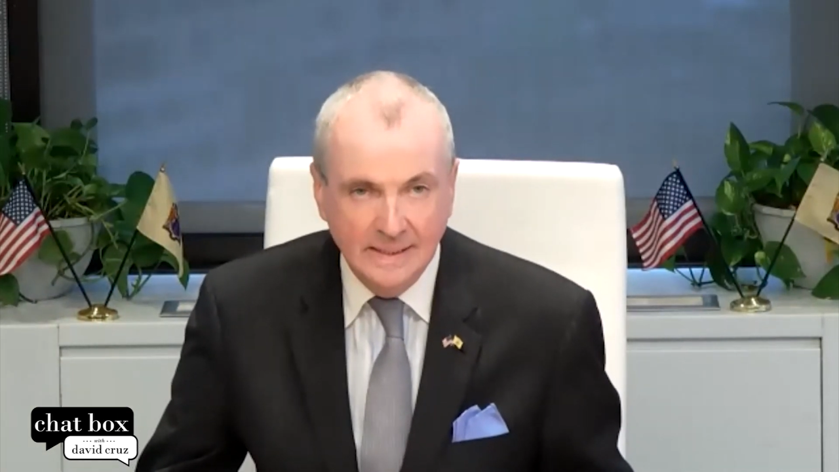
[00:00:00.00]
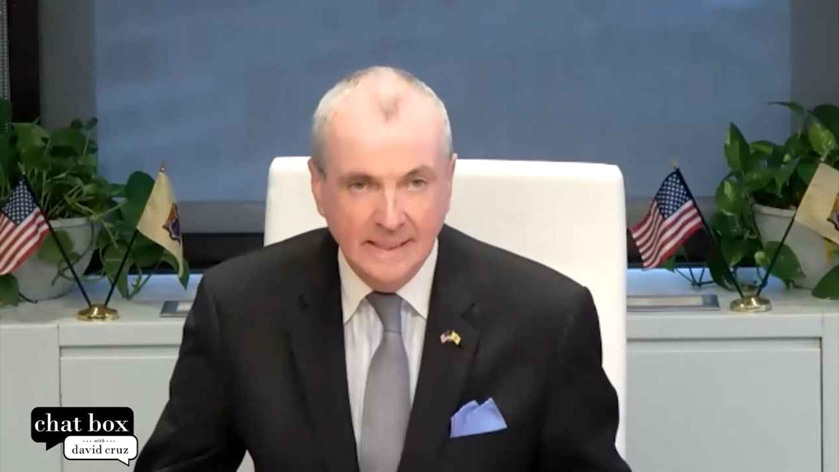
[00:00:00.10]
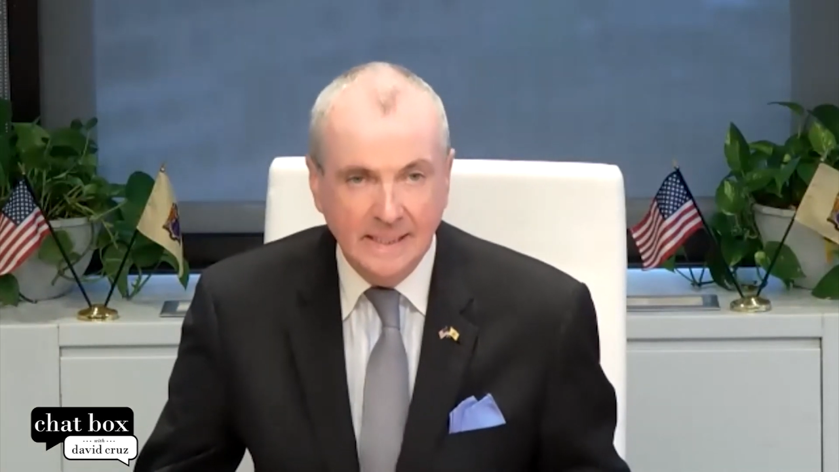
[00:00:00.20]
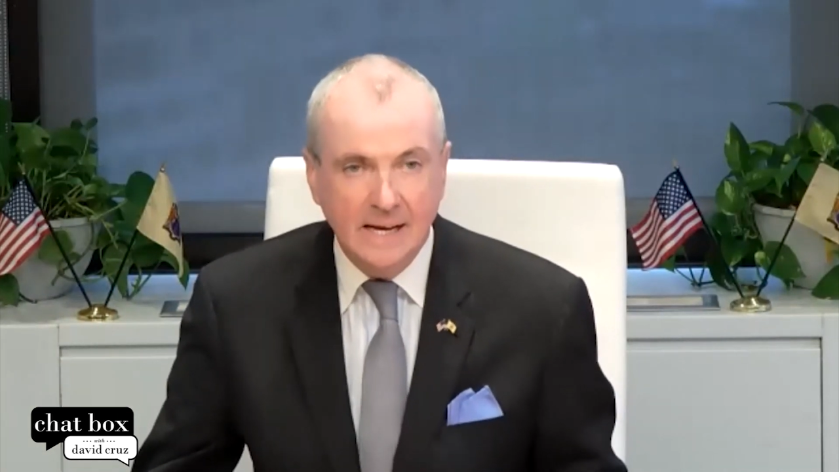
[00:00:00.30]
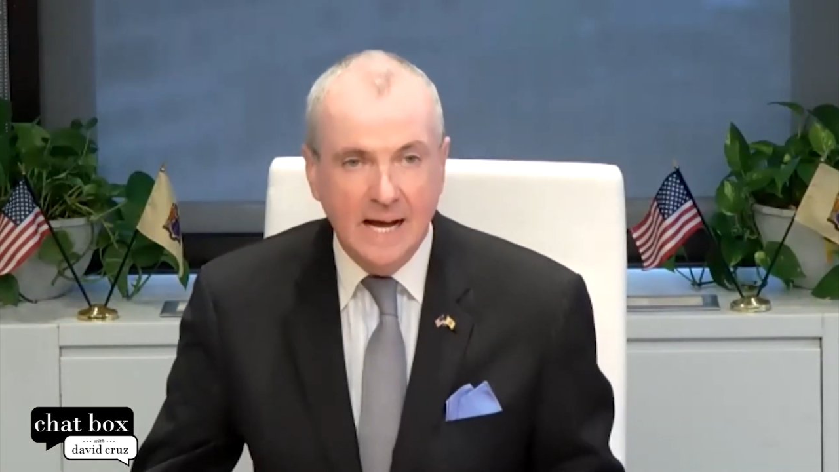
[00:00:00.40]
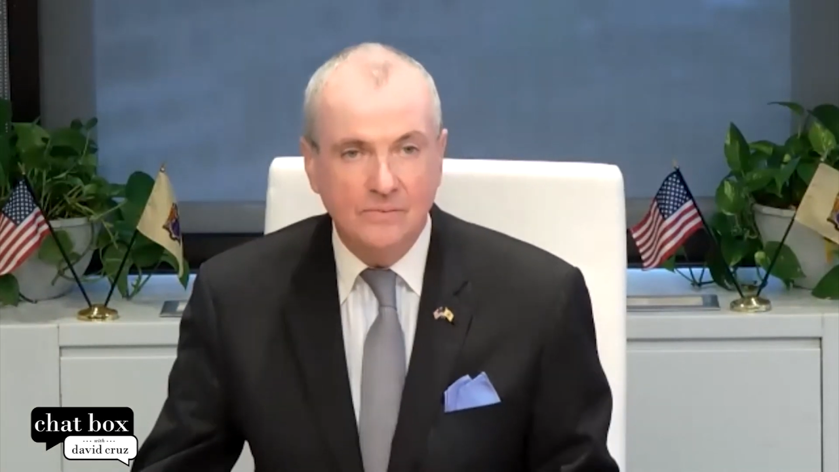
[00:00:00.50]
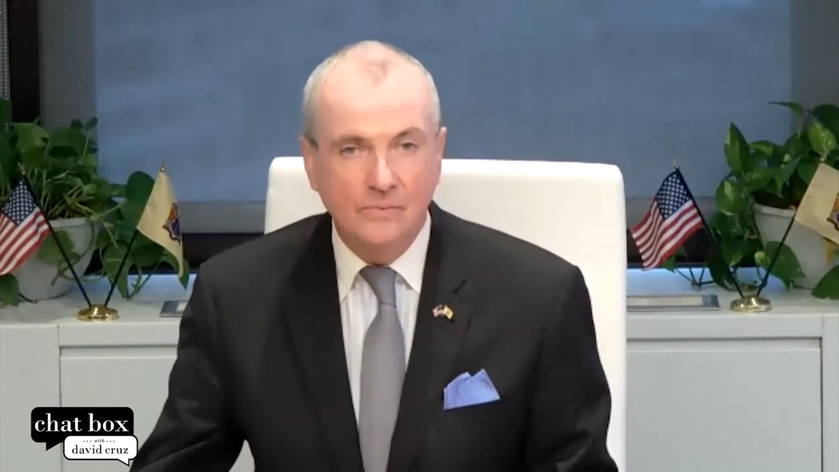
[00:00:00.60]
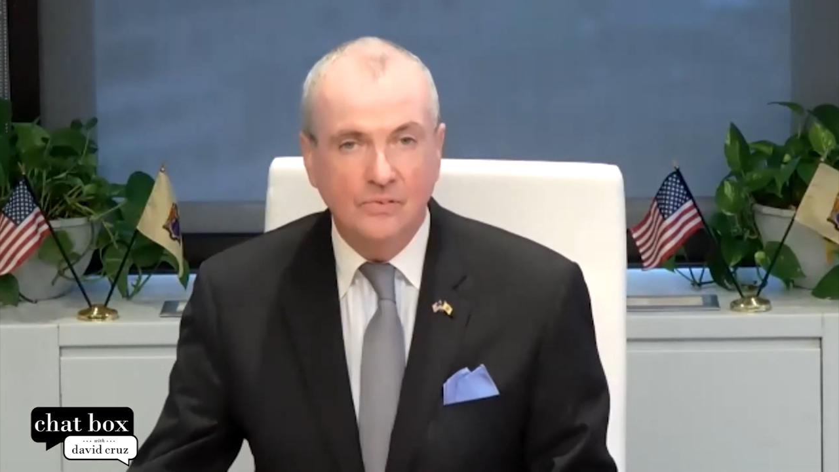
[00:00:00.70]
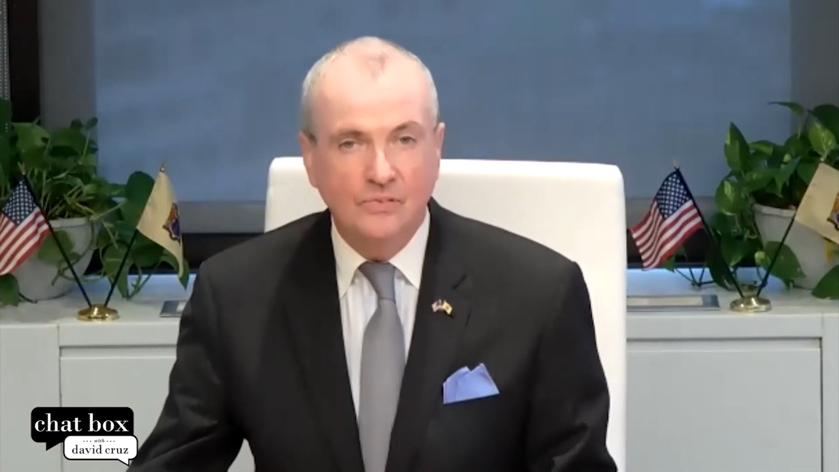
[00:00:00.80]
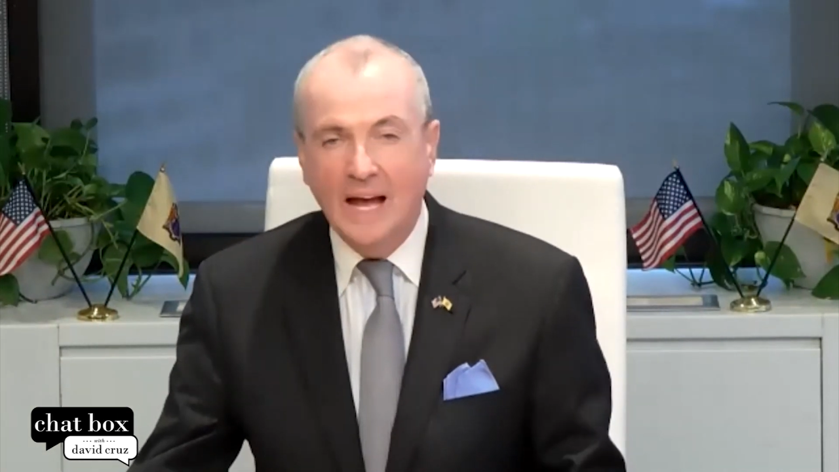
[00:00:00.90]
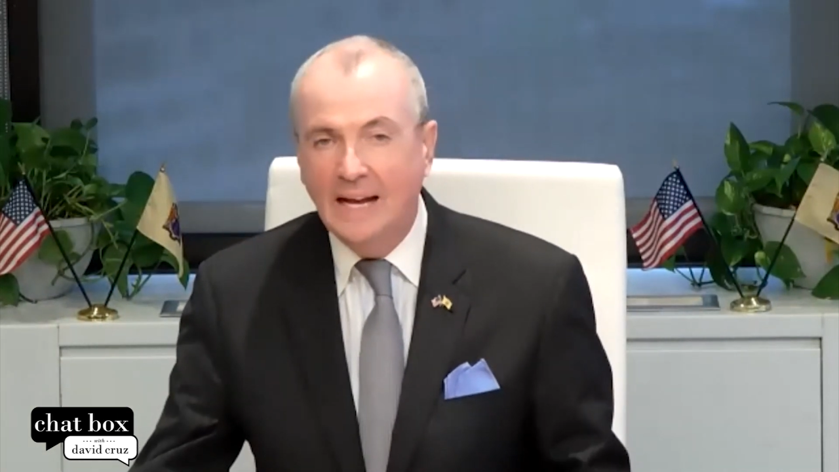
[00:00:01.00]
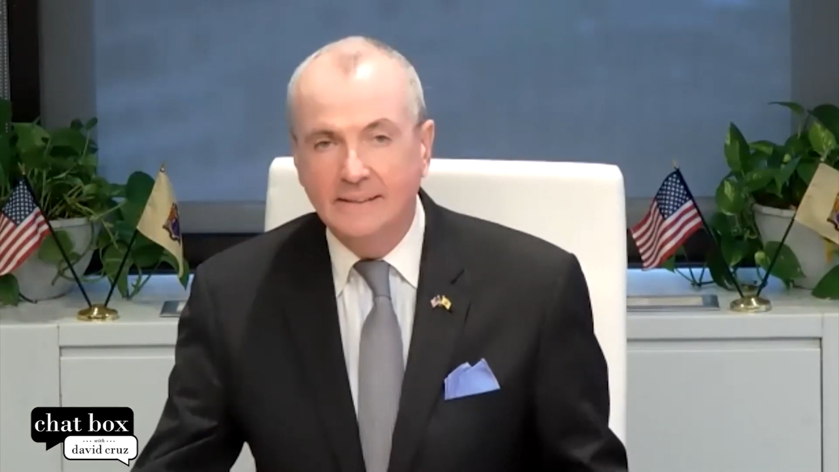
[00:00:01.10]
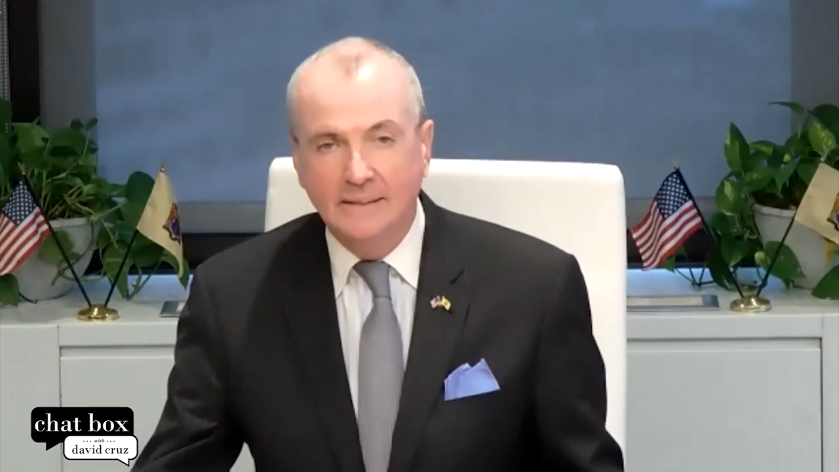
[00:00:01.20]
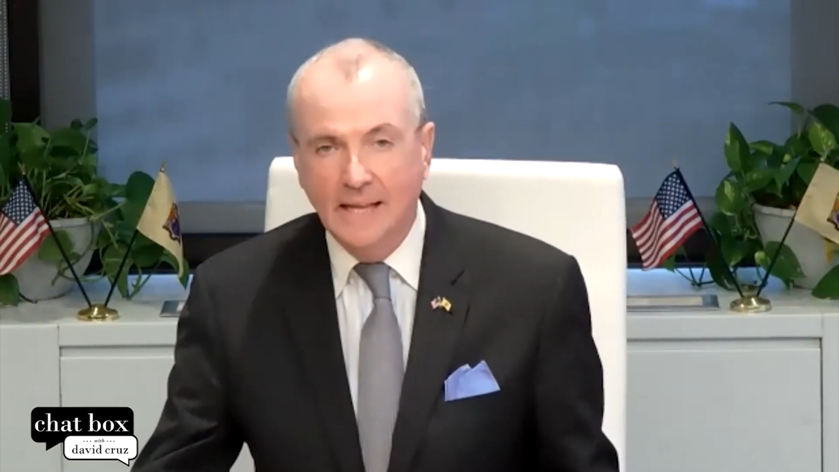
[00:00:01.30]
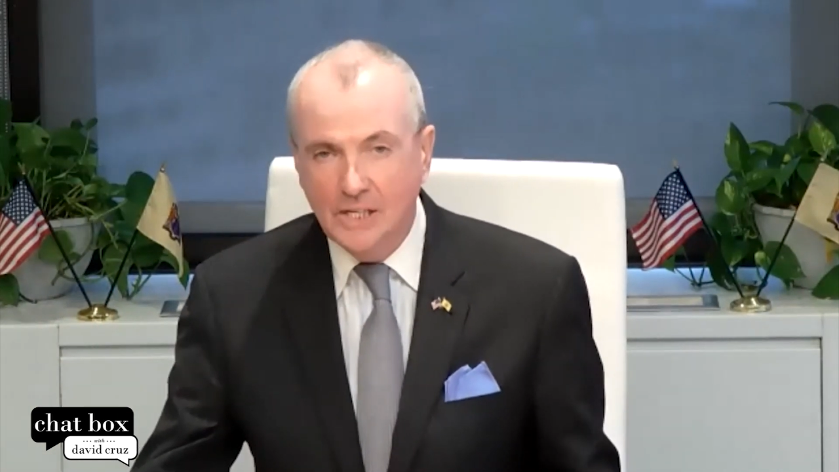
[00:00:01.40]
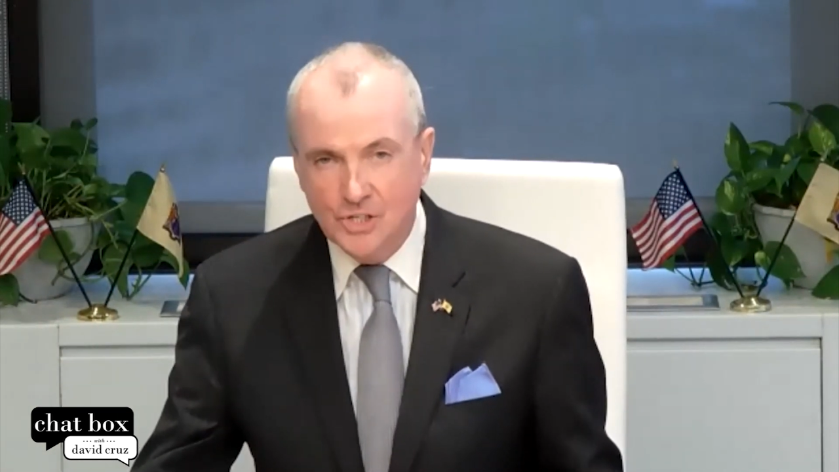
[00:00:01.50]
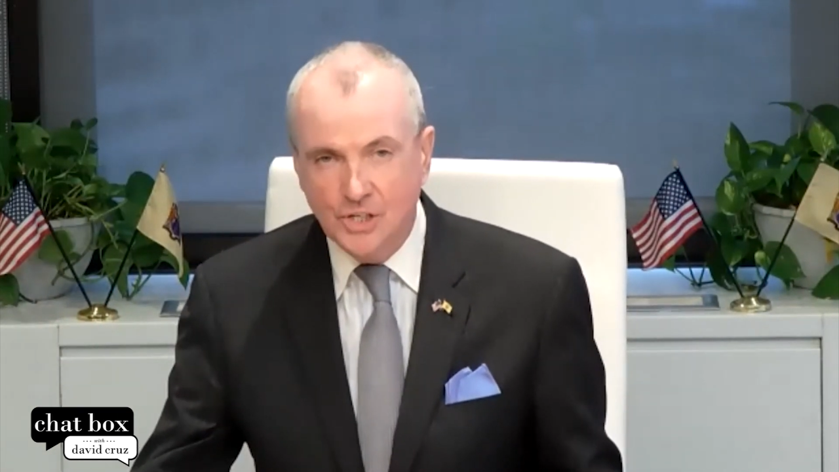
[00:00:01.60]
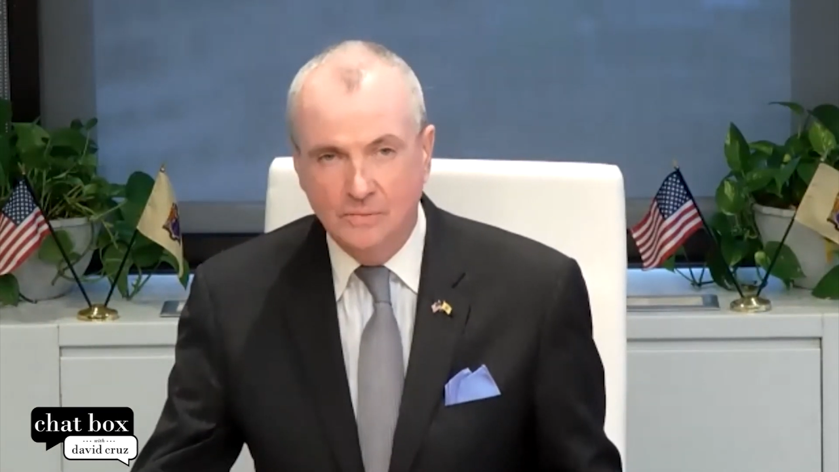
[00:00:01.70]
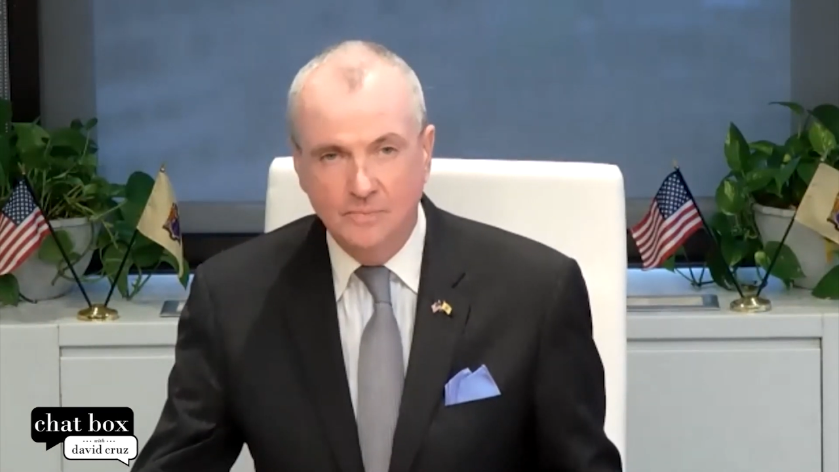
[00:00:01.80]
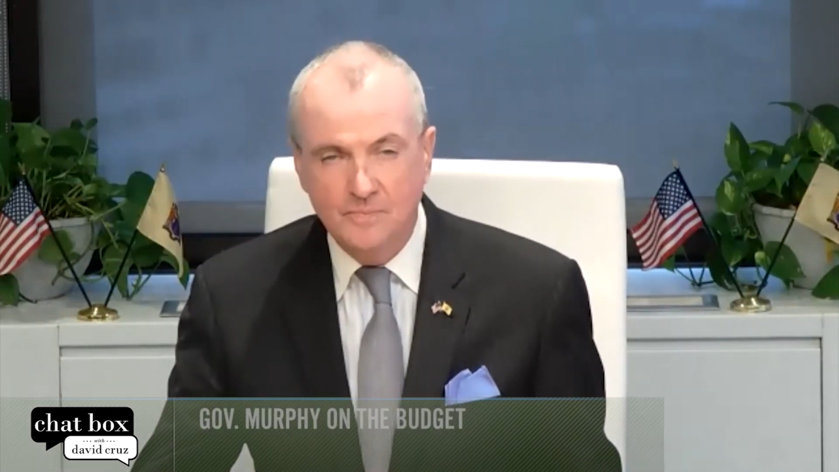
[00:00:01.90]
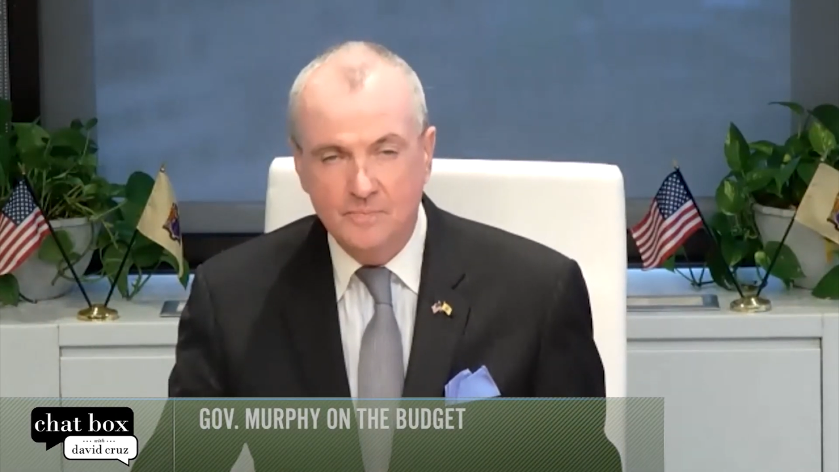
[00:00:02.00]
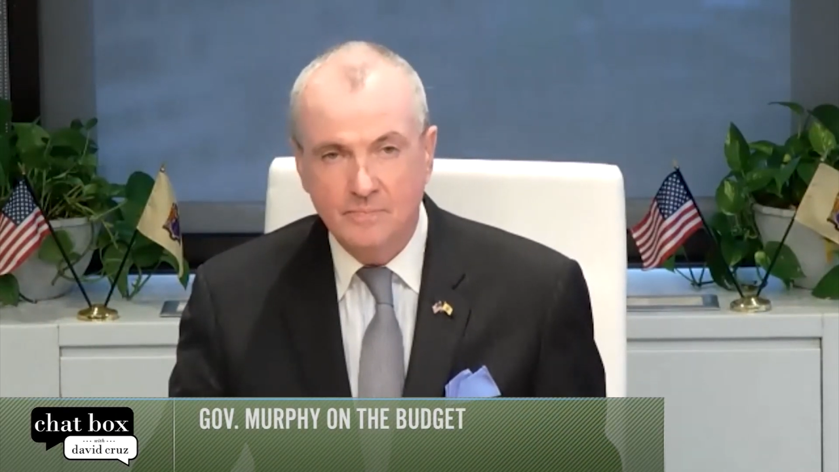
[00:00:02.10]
It got signed in late June.